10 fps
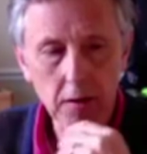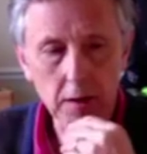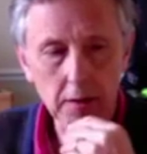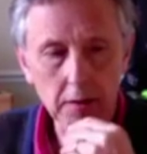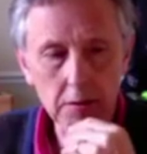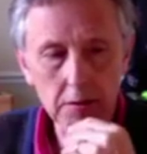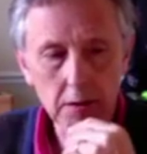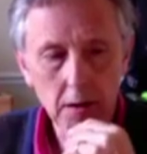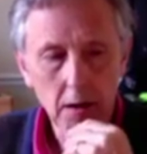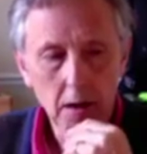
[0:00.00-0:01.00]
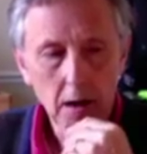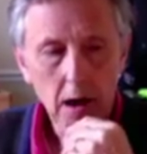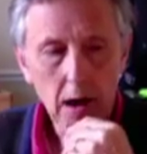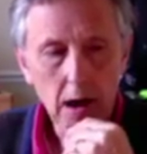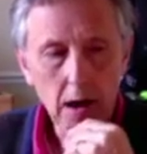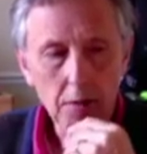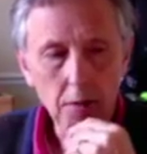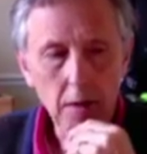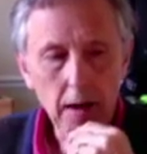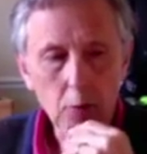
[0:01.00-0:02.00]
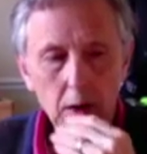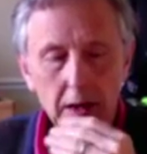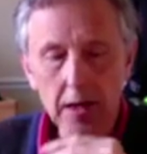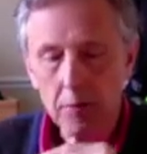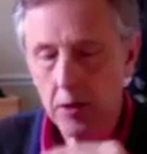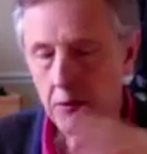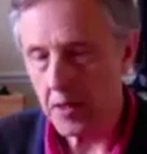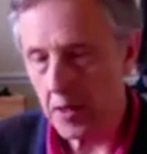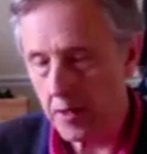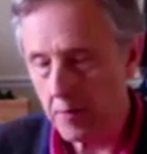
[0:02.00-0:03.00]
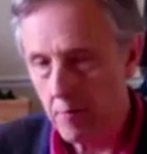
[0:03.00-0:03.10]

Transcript: things, that we keep losing it?